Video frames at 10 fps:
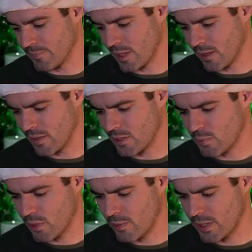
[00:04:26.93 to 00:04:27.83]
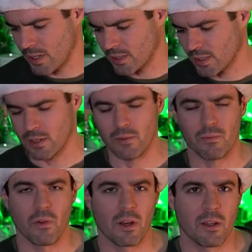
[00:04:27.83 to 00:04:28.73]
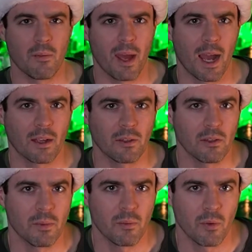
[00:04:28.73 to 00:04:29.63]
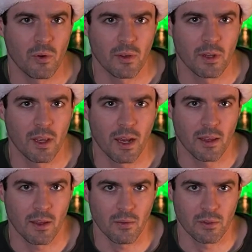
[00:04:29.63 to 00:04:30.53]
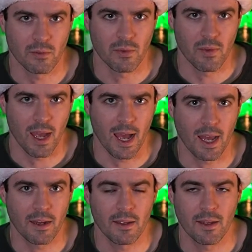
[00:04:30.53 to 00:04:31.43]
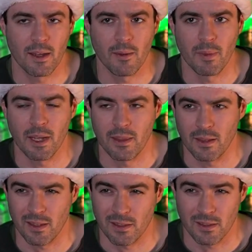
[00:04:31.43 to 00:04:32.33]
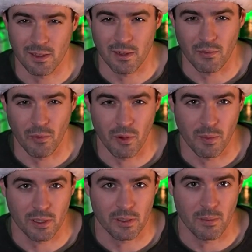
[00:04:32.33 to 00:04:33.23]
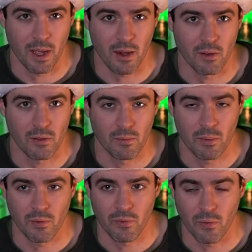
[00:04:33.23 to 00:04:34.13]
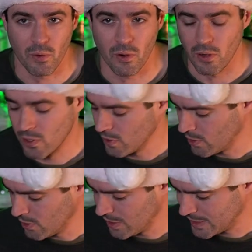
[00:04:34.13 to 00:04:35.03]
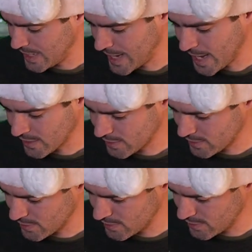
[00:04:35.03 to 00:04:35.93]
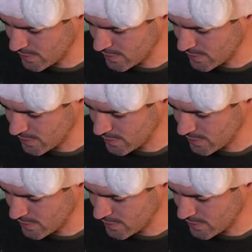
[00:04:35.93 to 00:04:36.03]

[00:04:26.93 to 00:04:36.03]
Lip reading: This bourbon is going to run you back a little bit more than a lot of the other ones that we've had. I think this is like $40 a bottle before tax,